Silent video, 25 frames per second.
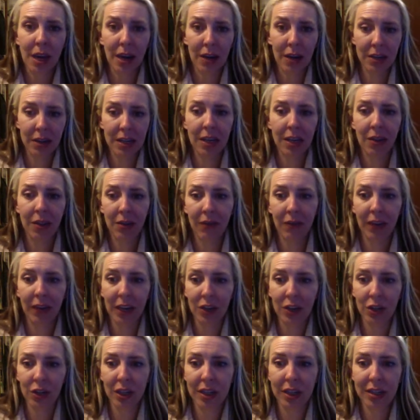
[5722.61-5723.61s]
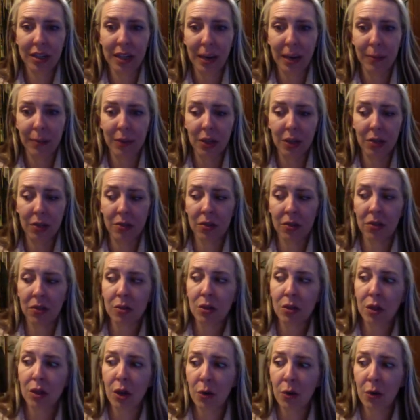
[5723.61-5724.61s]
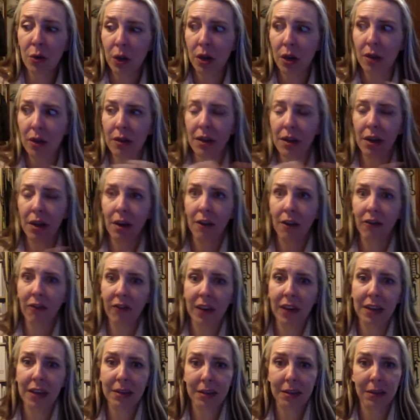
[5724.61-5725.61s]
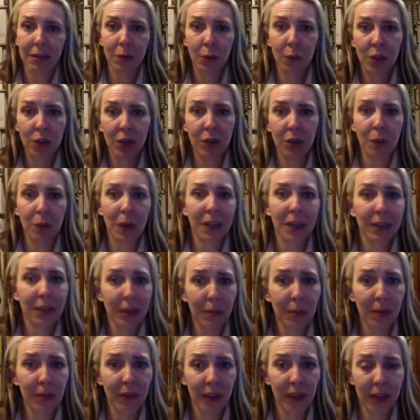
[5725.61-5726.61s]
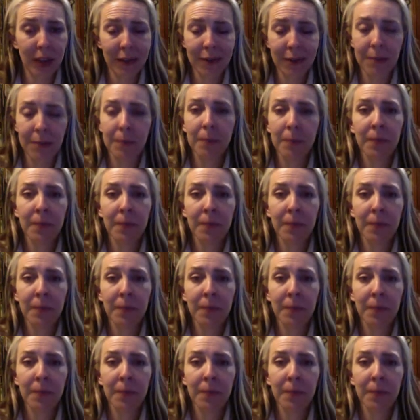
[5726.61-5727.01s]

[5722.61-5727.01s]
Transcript: Our teeth have actually adapted slower than our faces, which is why some of us,